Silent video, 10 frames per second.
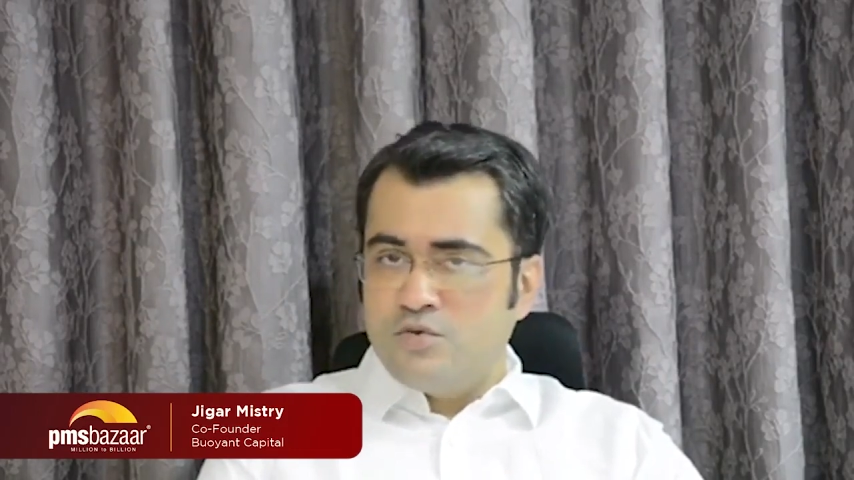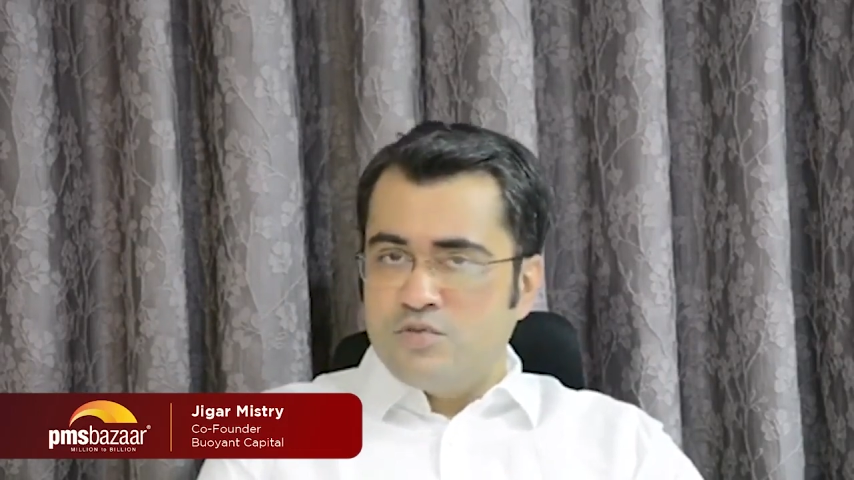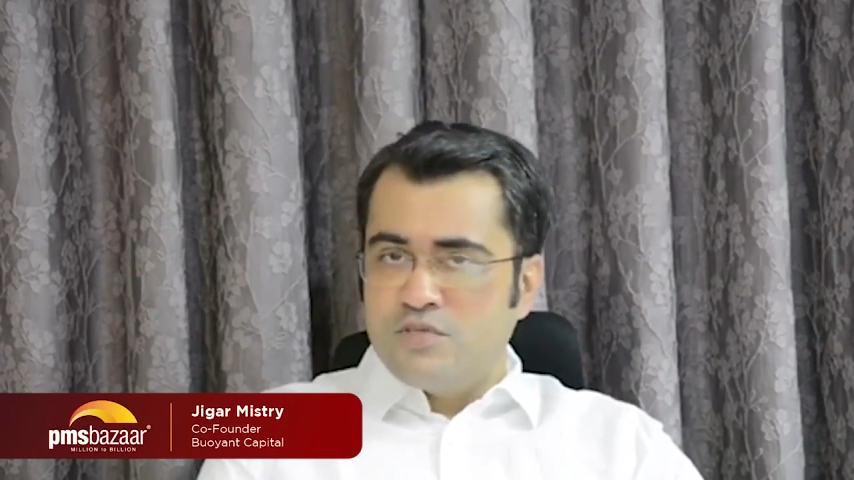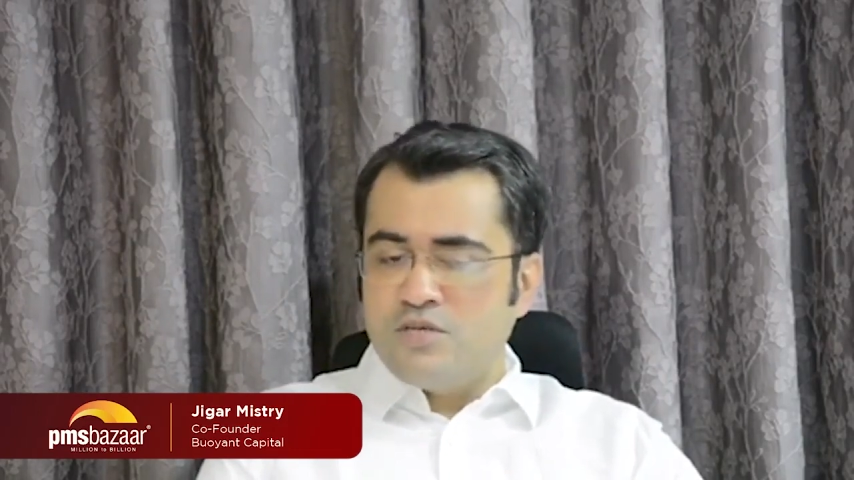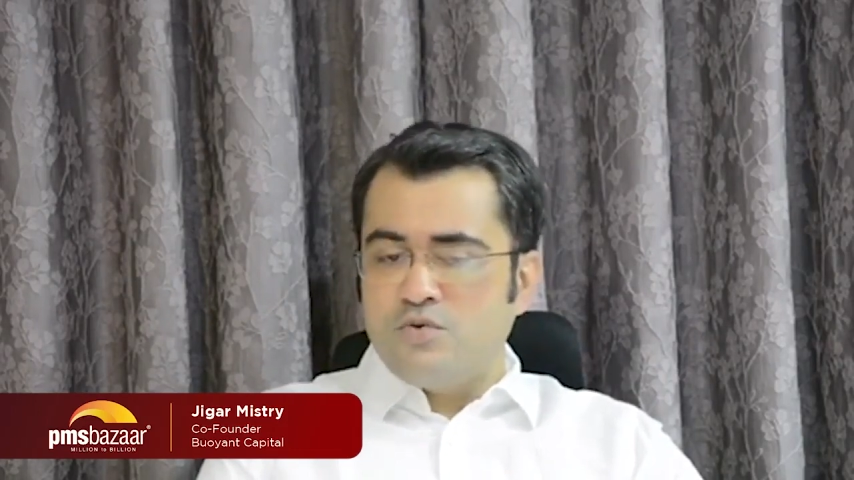
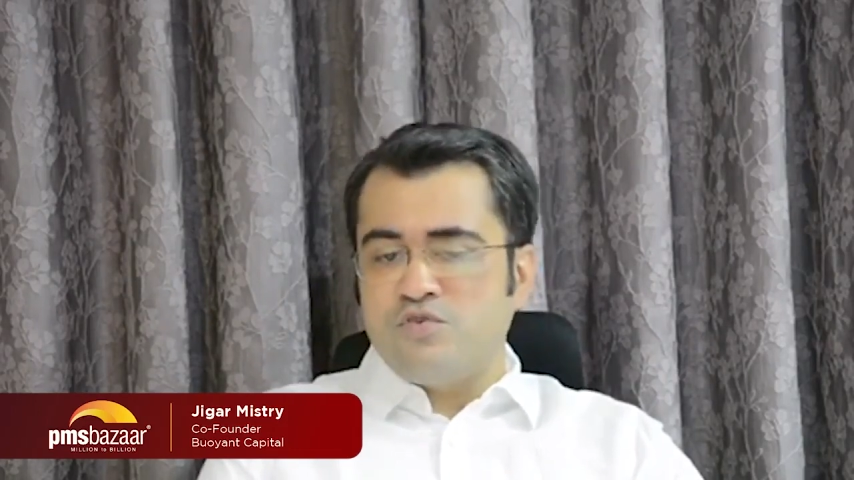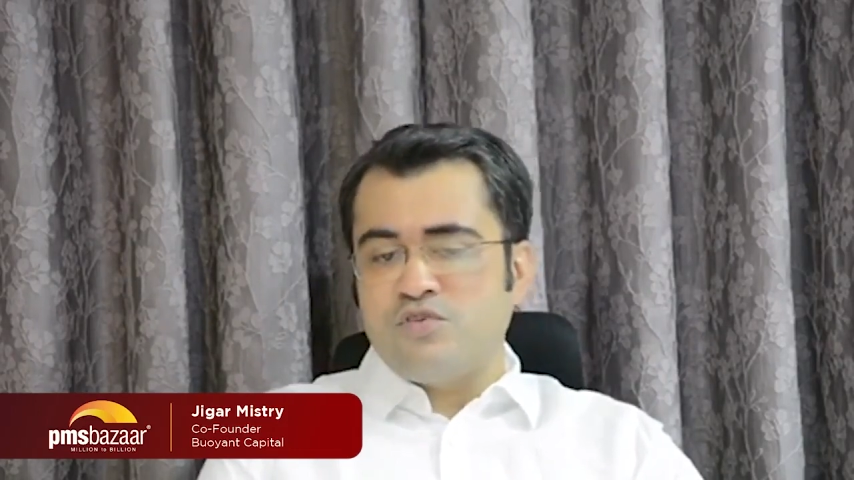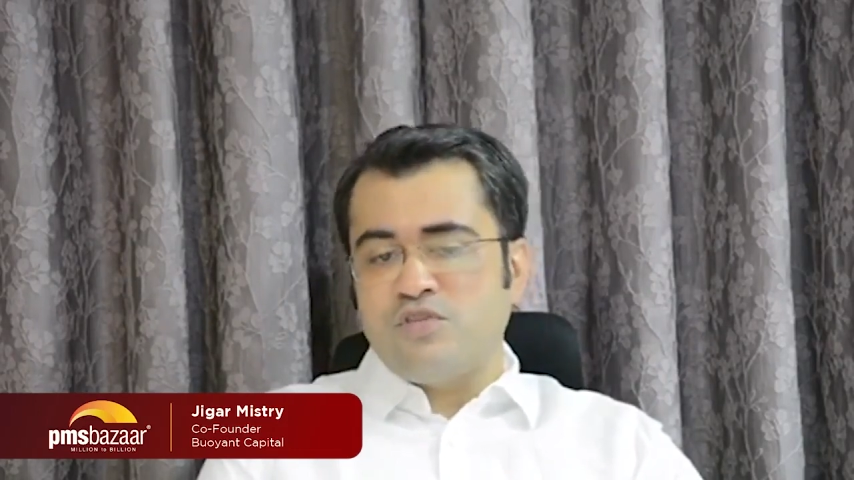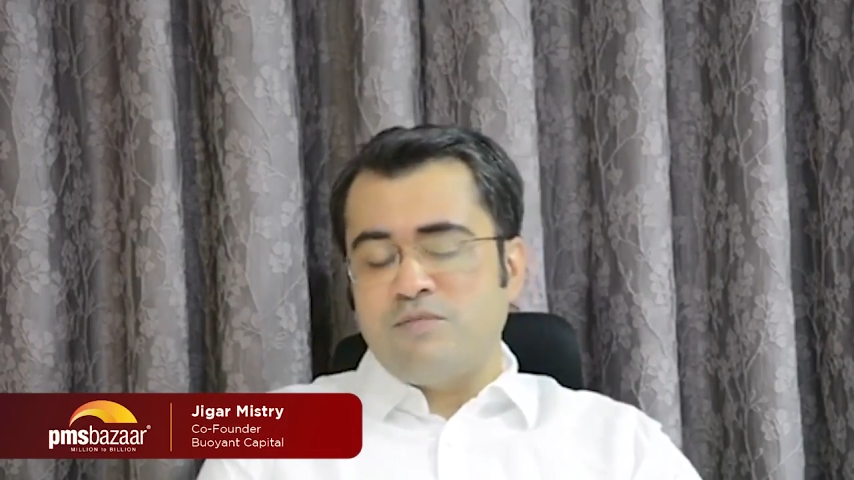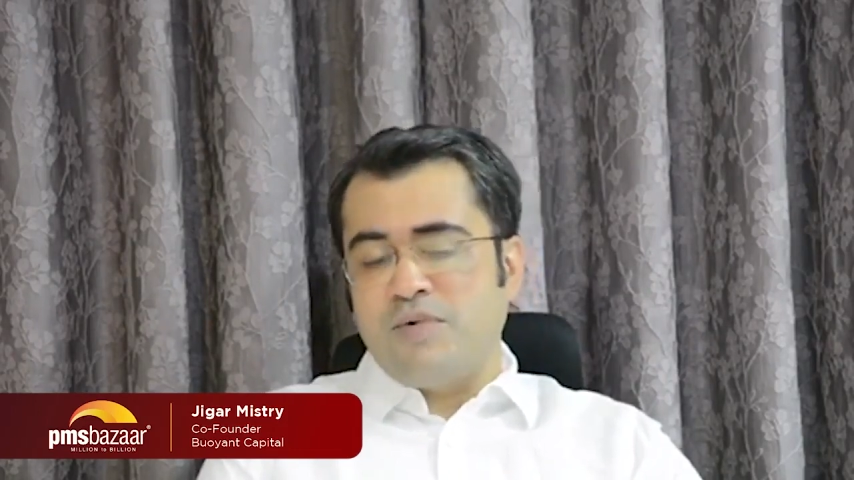do's and don'ts on the